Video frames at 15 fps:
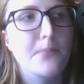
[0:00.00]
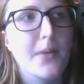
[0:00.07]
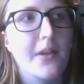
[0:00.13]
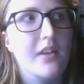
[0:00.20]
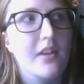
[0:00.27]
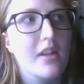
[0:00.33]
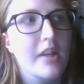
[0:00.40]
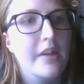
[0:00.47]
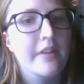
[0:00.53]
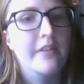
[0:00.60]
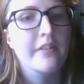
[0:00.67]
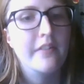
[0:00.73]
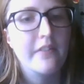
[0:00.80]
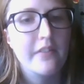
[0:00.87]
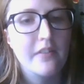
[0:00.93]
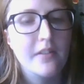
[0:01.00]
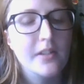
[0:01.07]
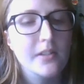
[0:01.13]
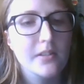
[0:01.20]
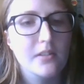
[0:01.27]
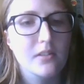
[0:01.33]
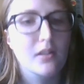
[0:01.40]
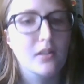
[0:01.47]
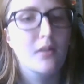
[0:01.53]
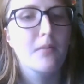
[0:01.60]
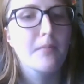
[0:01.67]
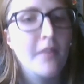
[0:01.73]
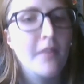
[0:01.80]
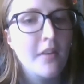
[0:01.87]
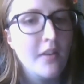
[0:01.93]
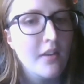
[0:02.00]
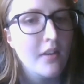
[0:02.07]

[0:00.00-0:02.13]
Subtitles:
my aunts, um